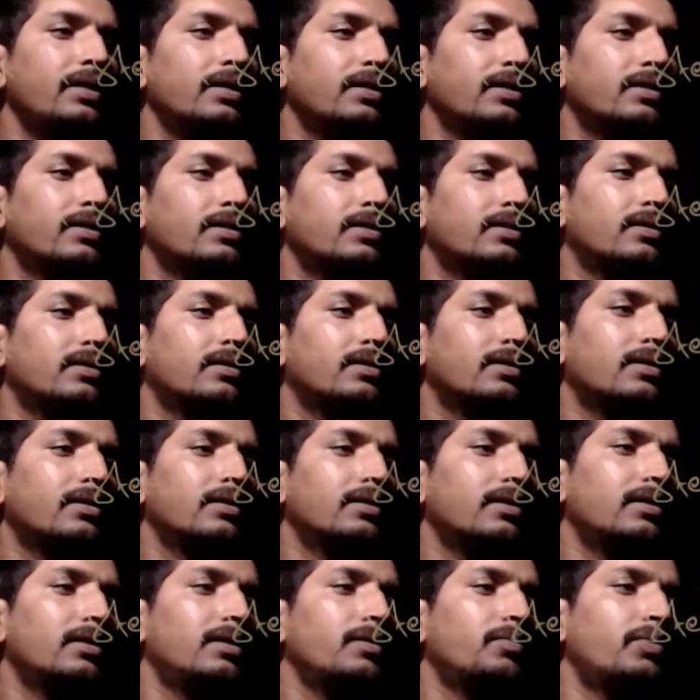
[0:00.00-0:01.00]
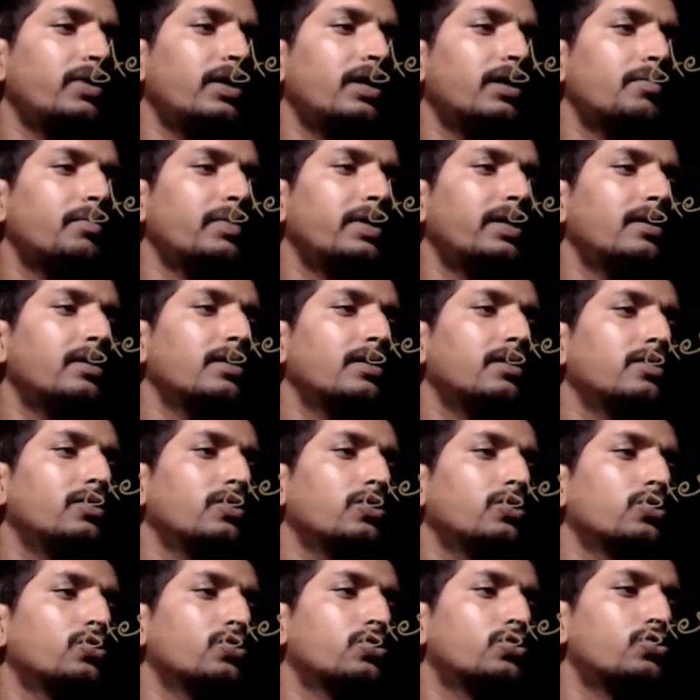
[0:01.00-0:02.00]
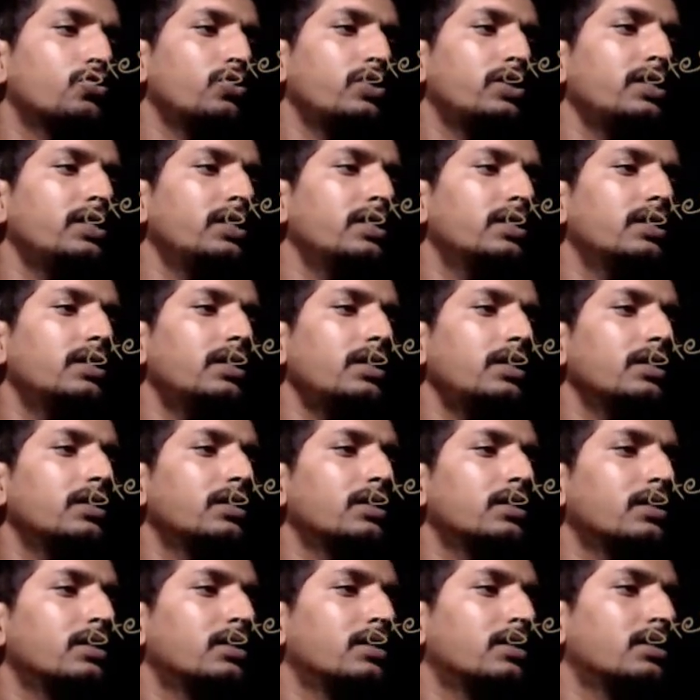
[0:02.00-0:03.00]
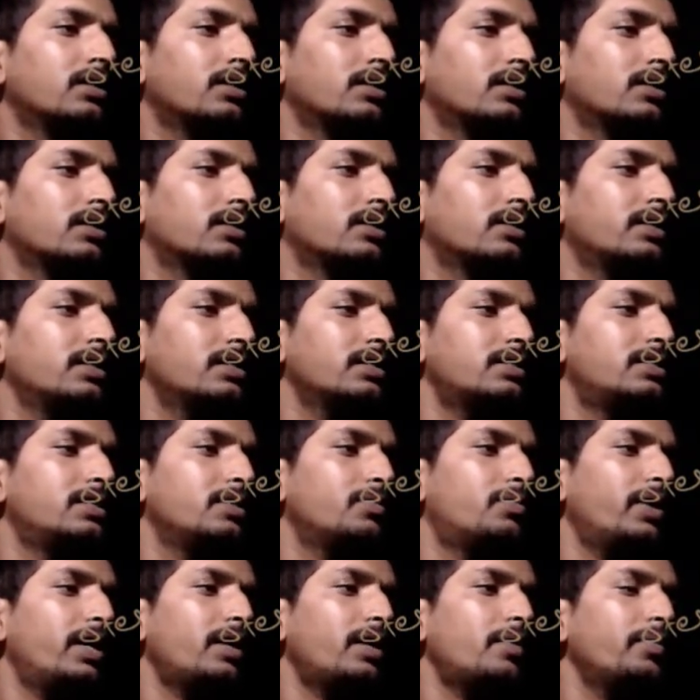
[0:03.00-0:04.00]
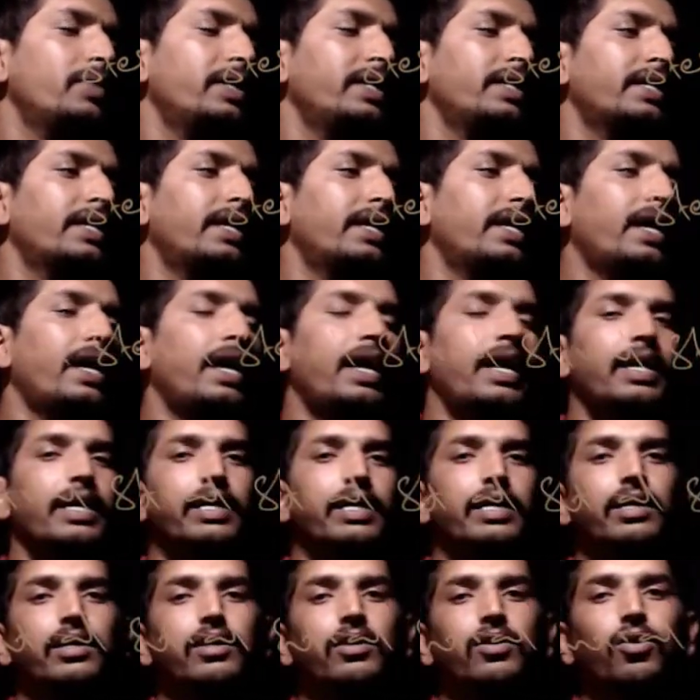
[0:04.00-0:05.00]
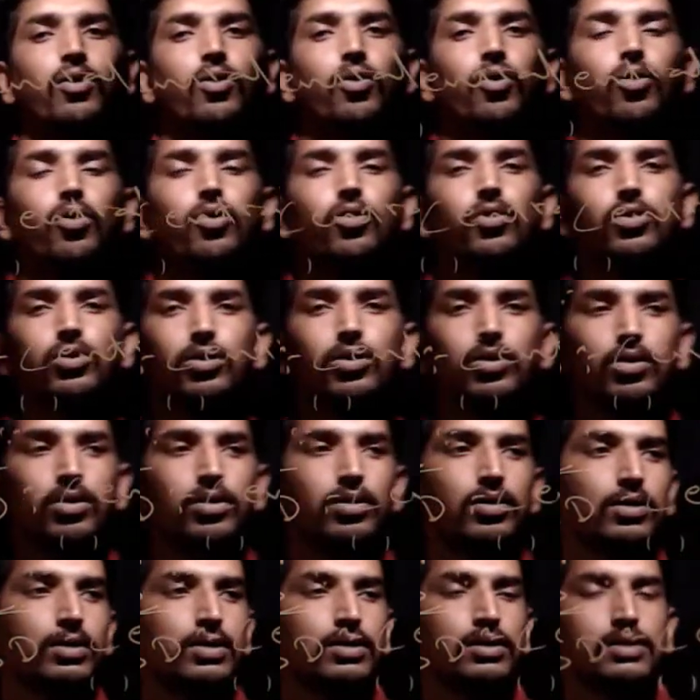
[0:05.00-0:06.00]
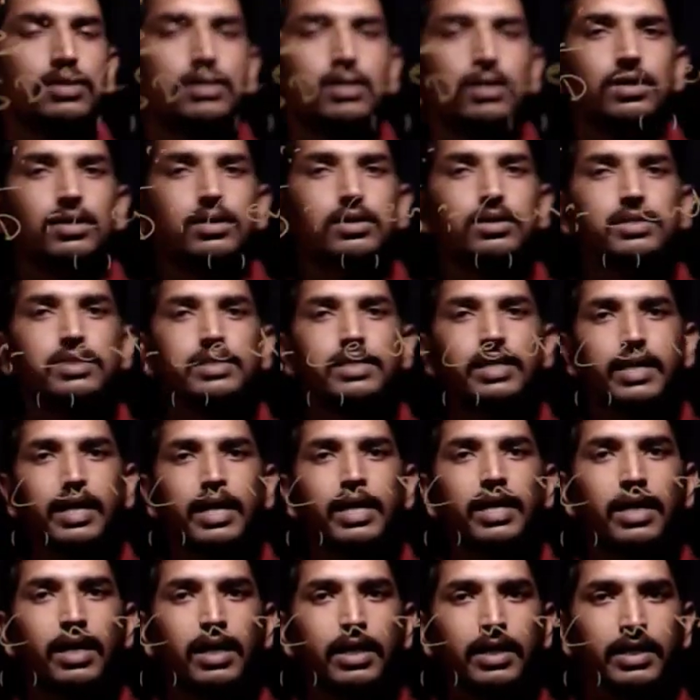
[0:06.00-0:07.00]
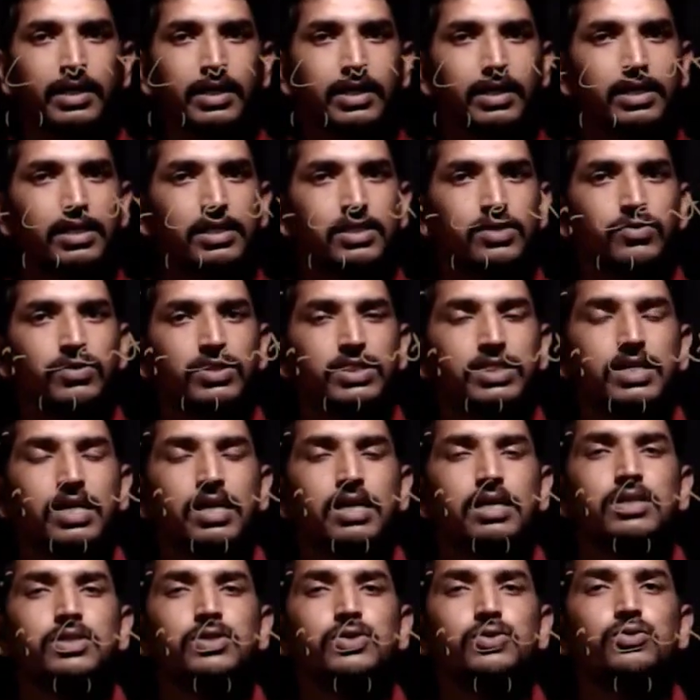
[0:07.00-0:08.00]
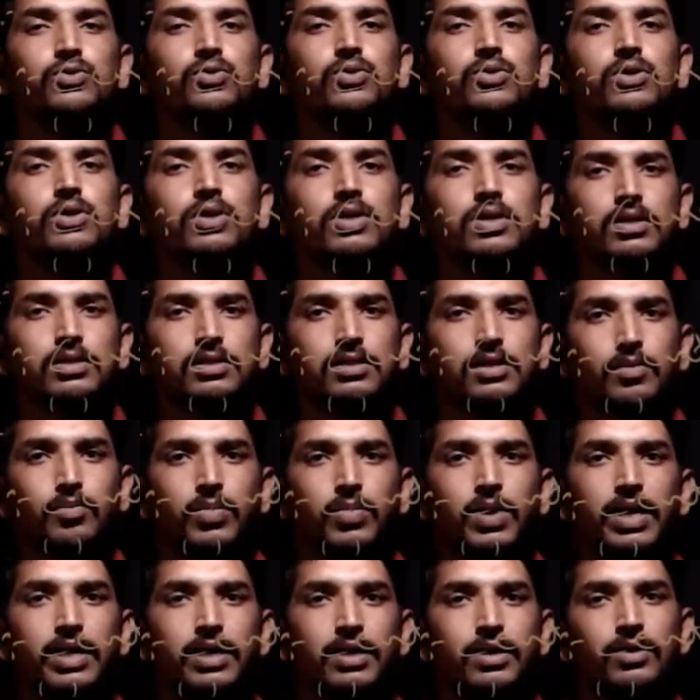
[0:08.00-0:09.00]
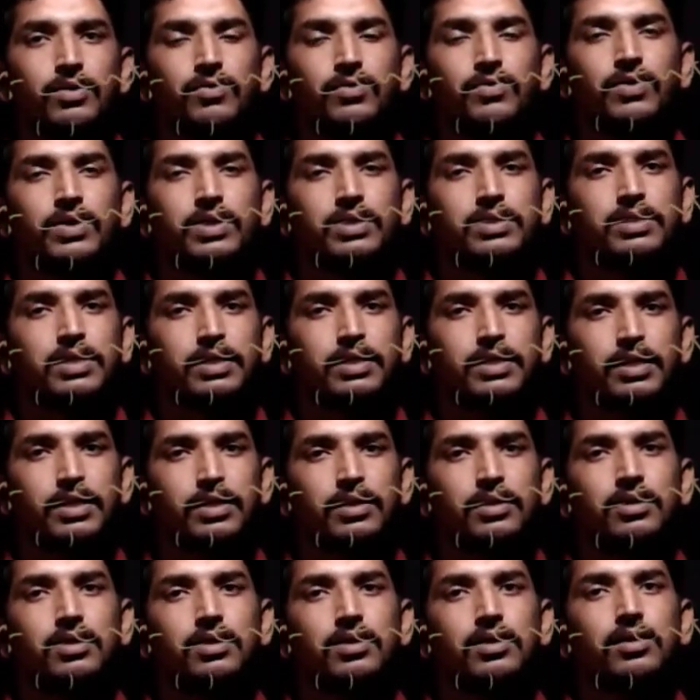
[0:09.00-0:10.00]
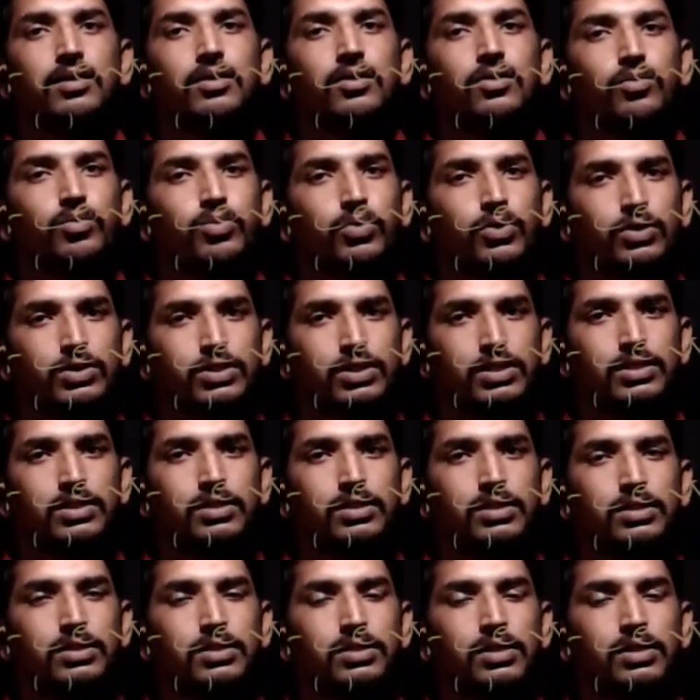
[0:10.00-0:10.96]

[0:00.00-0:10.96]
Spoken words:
Supply Department. So here this department can handle all the sterile articles which has to supply for certain